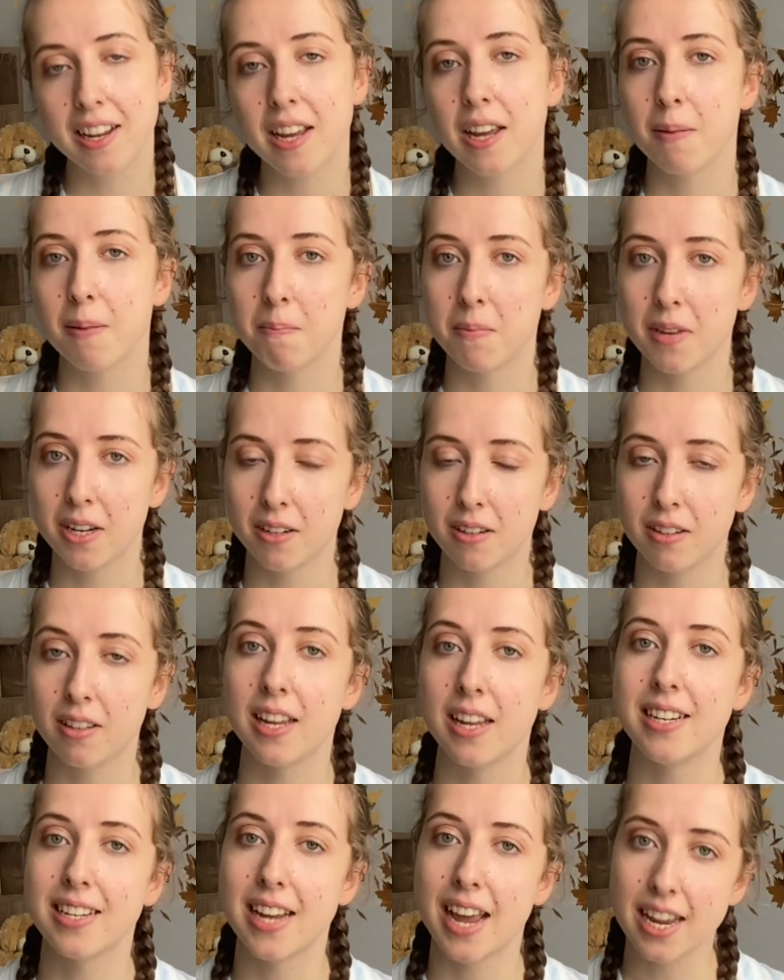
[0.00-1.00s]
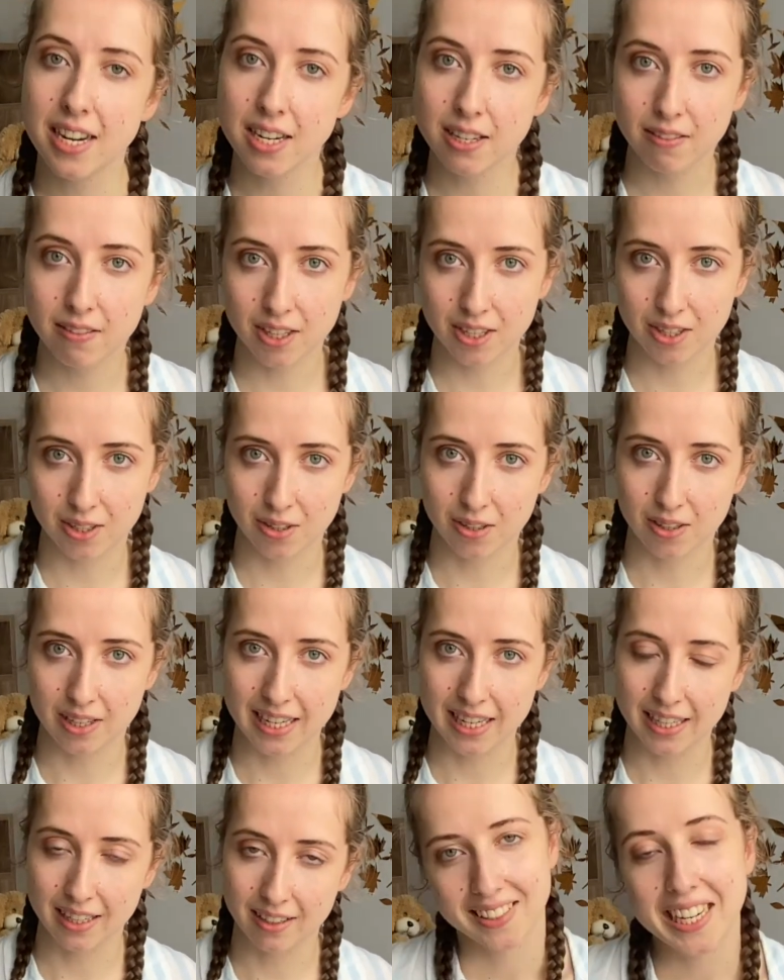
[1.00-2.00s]
middle, and end of the story.
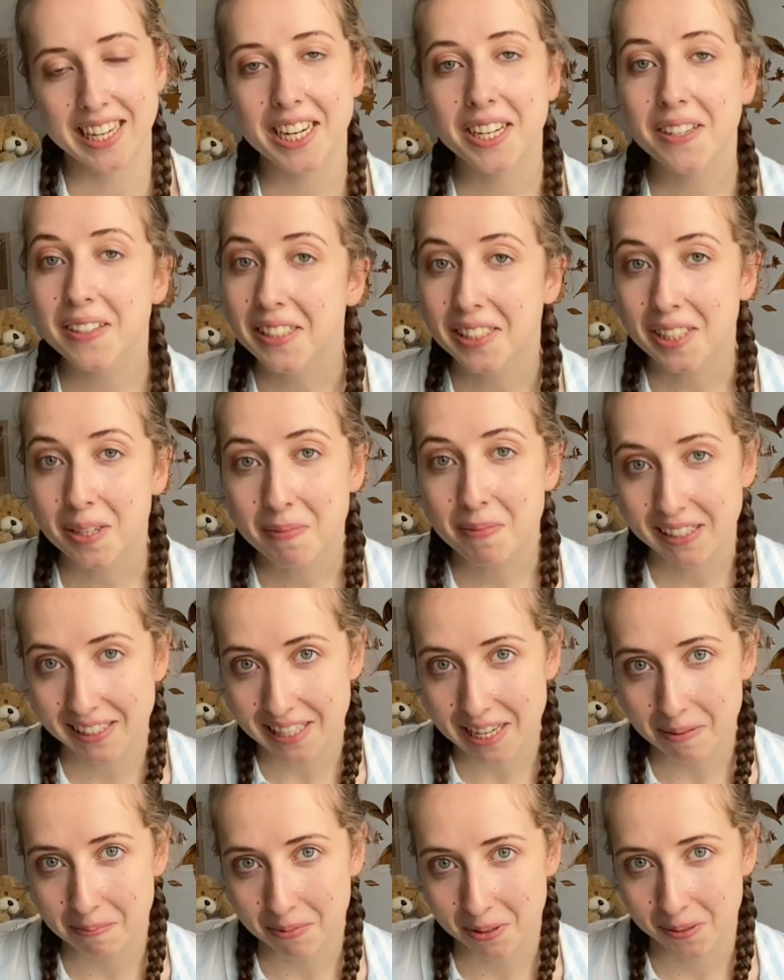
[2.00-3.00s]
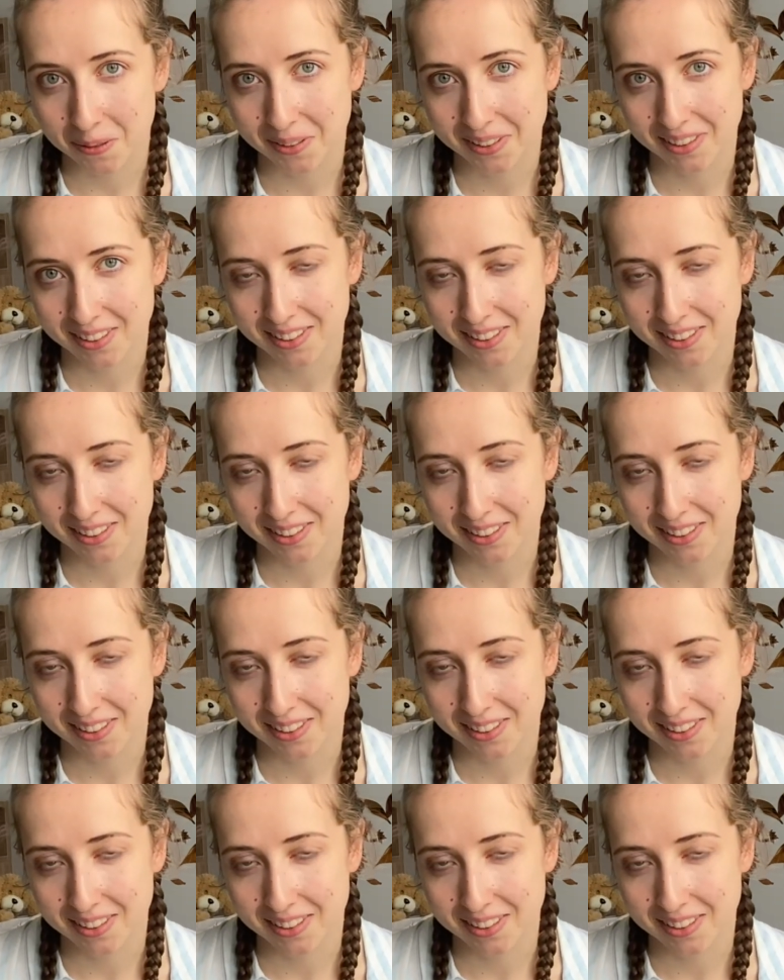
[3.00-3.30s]
Here are some examples.